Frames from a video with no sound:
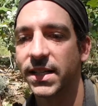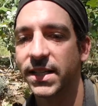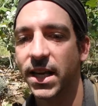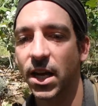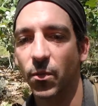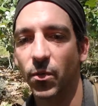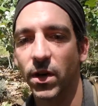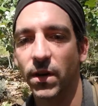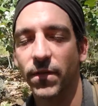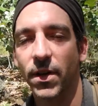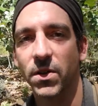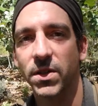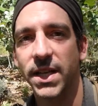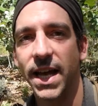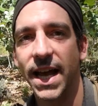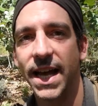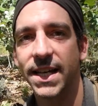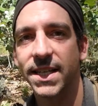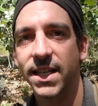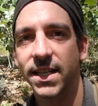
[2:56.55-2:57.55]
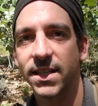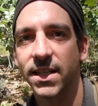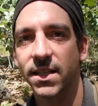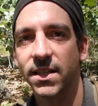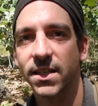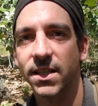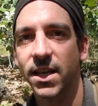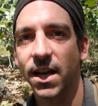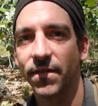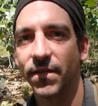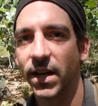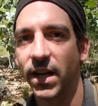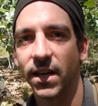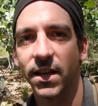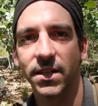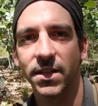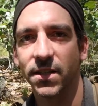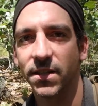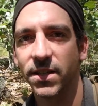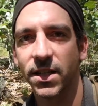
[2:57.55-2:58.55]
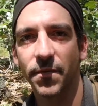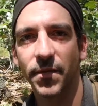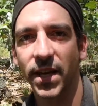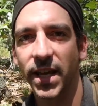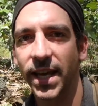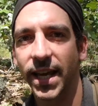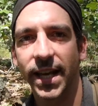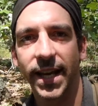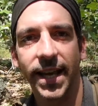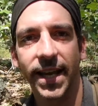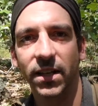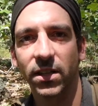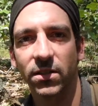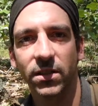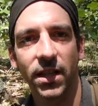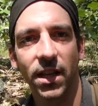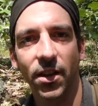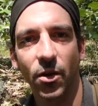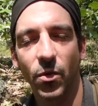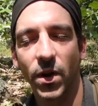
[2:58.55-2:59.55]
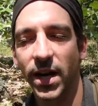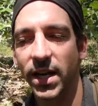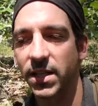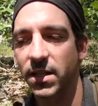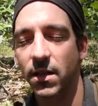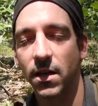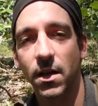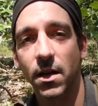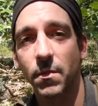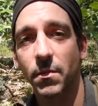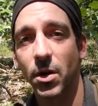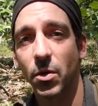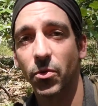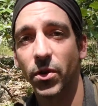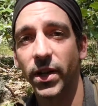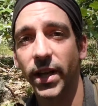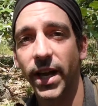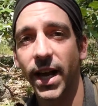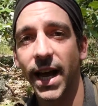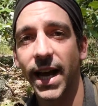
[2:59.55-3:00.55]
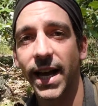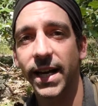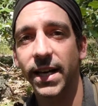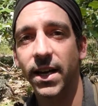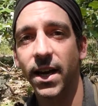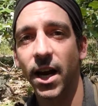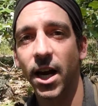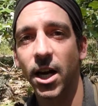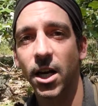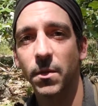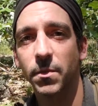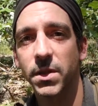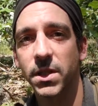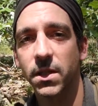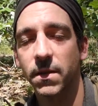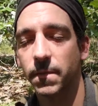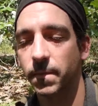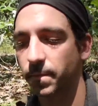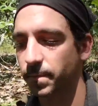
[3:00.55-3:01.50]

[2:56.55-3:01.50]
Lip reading: to get rid of those acids and stuff in it because your stomach can't handle it otherwise. But really high in carbs.